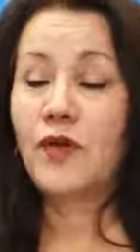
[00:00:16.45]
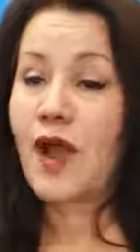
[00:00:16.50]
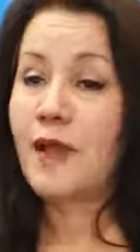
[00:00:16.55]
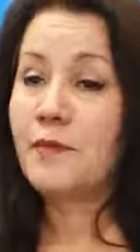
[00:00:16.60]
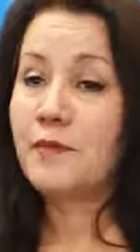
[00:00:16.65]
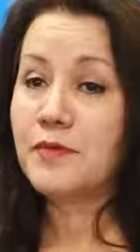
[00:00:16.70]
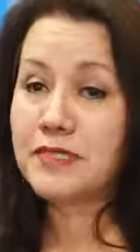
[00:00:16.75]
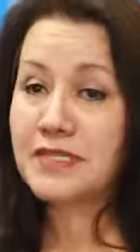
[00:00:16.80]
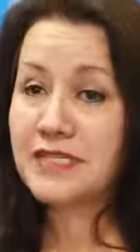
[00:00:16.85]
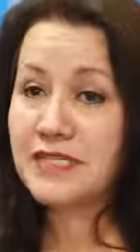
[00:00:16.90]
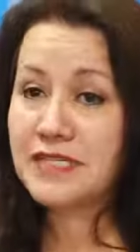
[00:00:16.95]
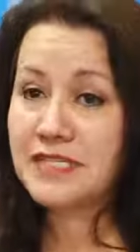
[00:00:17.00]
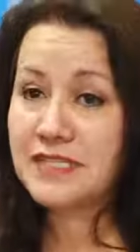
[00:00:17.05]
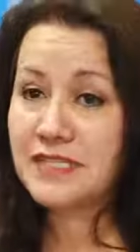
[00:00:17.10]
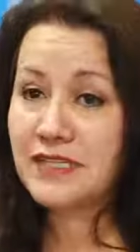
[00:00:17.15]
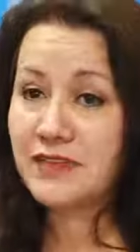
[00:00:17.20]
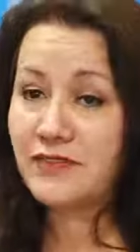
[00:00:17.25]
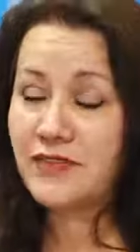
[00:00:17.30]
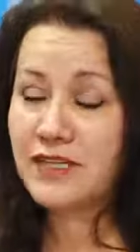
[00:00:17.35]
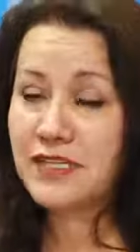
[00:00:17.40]

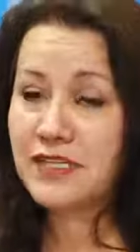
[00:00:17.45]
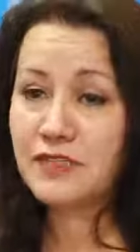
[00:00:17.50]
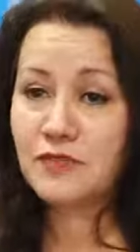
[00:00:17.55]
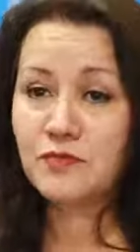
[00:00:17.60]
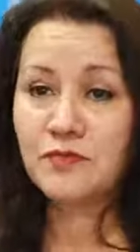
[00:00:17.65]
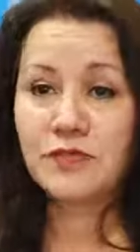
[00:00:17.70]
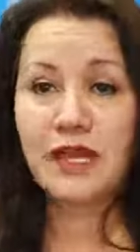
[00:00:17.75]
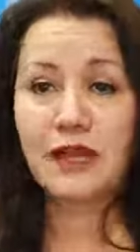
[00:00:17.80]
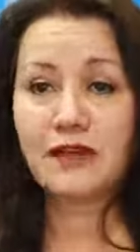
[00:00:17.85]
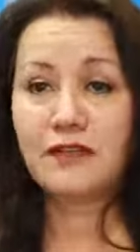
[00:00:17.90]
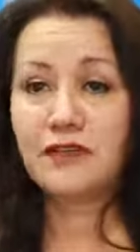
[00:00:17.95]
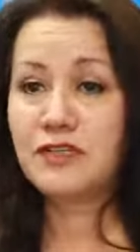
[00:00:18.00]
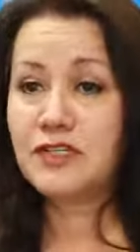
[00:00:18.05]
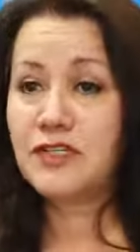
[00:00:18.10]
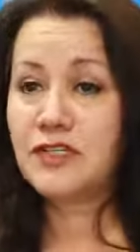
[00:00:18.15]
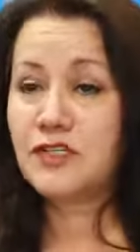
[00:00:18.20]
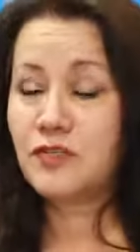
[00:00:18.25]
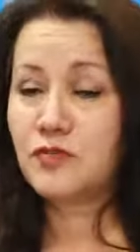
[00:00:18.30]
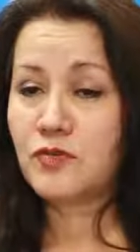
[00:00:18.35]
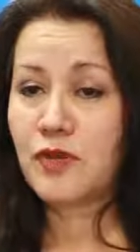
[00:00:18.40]
hypersensitivities without
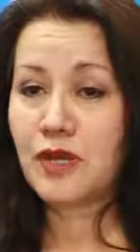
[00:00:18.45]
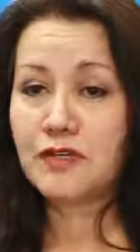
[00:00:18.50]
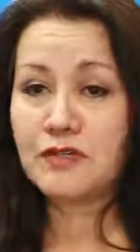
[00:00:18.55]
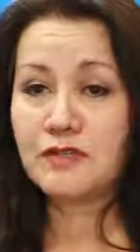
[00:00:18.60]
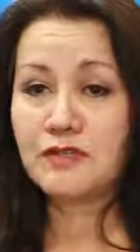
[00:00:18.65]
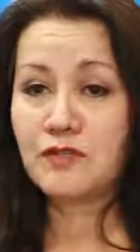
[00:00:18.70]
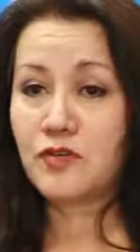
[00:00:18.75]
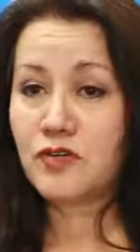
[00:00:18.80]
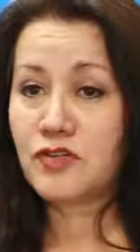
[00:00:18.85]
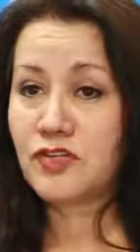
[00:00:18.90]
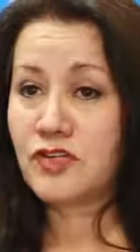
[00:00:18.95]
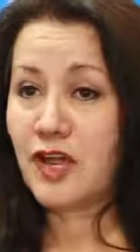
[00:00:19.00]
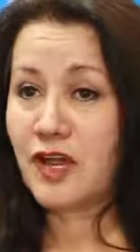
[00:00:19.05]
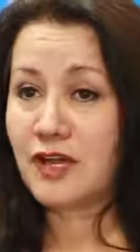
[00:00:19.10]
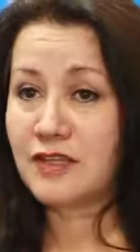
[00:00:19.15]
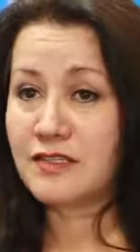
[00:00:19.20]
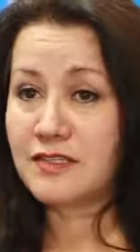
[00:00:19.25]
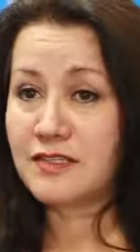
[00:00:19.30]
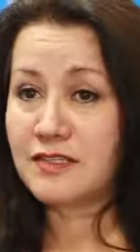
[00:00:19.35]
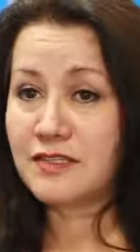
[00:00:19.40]
using drugs or
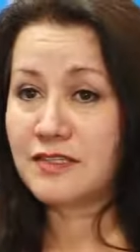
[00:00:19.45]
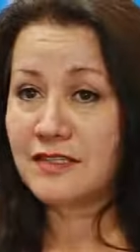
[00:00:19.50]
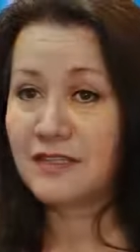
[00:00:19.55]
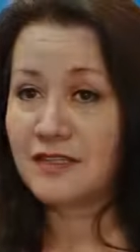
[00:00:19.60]
shots.